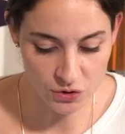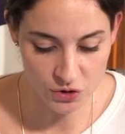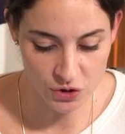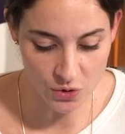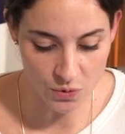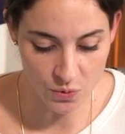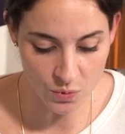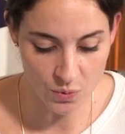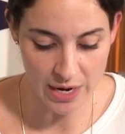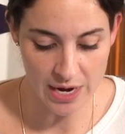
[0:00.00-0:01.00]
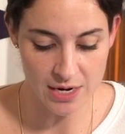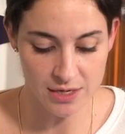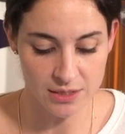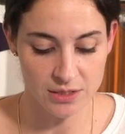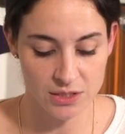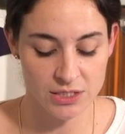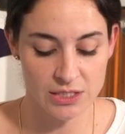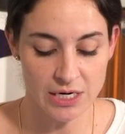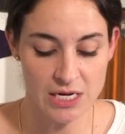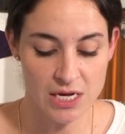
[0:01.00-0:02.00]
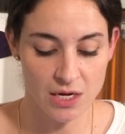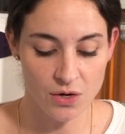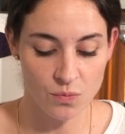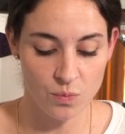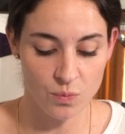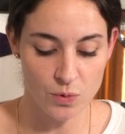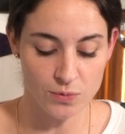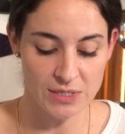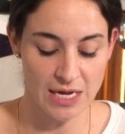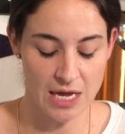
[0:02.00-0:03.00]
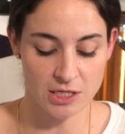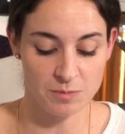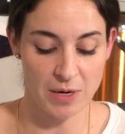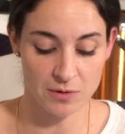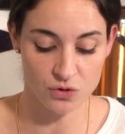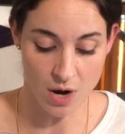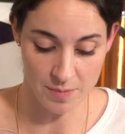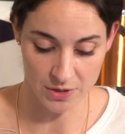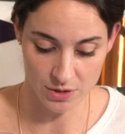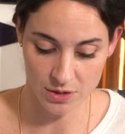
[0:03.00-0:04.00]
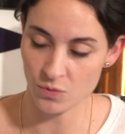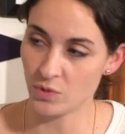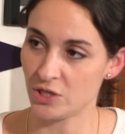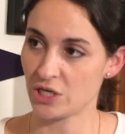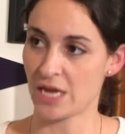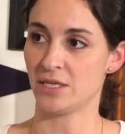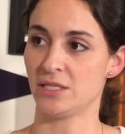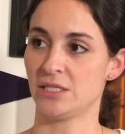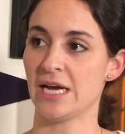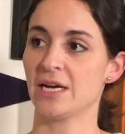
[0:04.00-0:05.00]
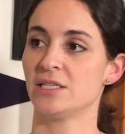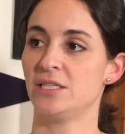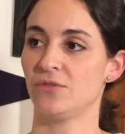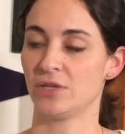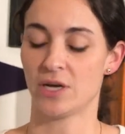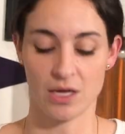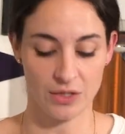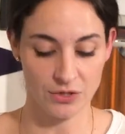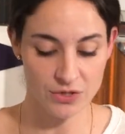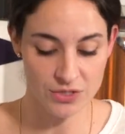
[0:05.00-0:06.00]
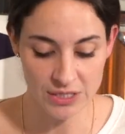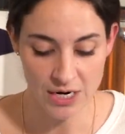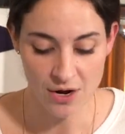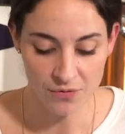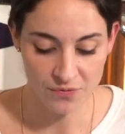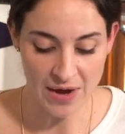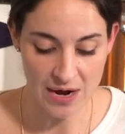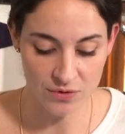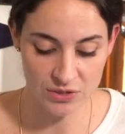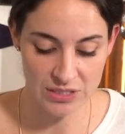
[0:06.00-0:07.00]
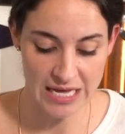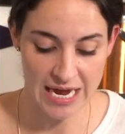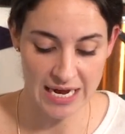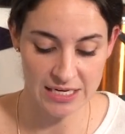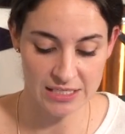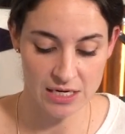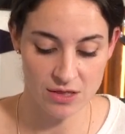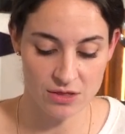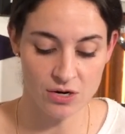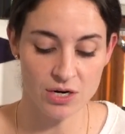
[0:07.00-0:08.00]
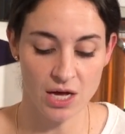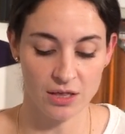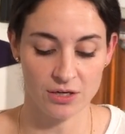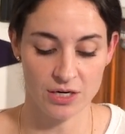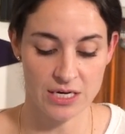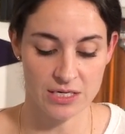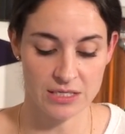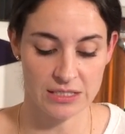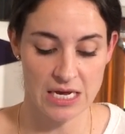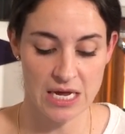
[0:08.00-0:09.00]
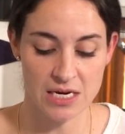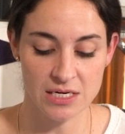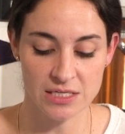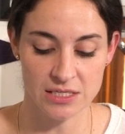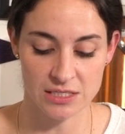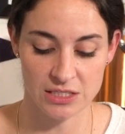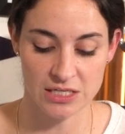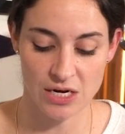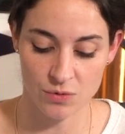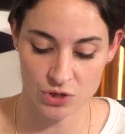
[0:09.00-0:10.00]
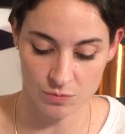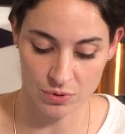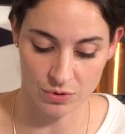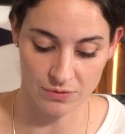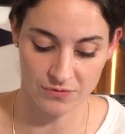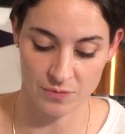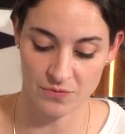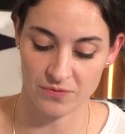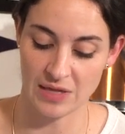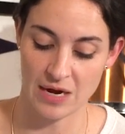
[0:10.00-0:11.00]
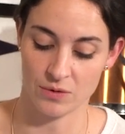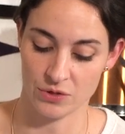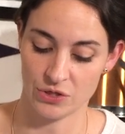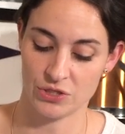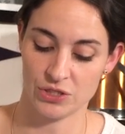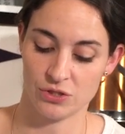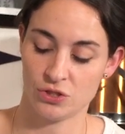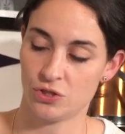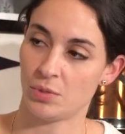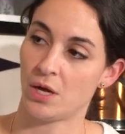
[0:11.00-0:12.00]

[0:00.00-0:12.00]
So, a study using a spectrometer, which can detect different colors, found that their color is indistinguishable from flowers to